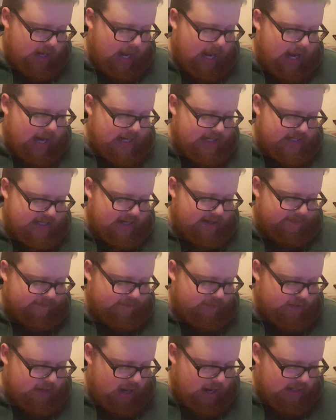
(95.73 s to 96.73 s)
at
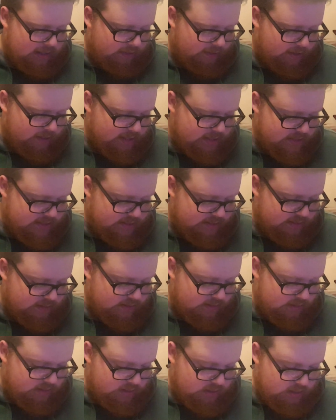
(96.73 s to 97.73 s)
Denver, I lost,
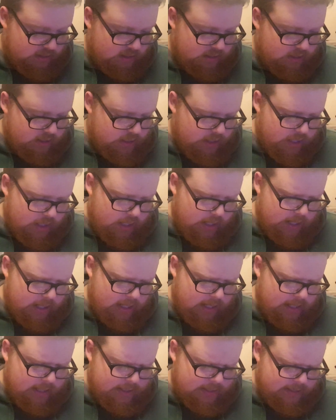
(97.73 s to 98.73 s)

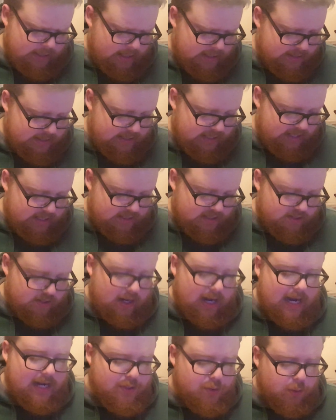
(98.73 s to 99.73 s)
and that's it. So
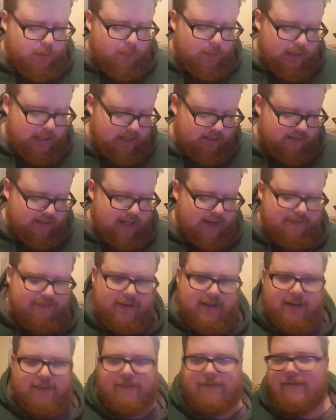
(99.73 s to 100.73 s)
I actually went
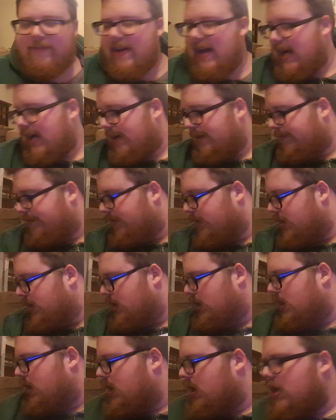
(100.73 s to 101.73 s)
11-5.
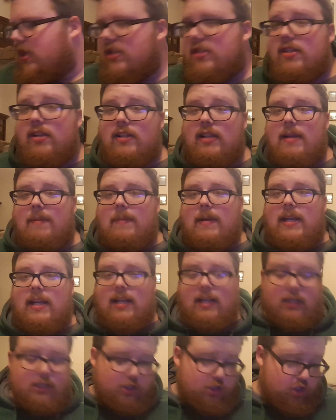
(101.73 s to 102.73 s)
So let
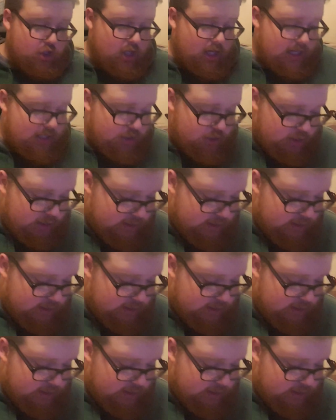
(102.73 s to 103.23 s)
me change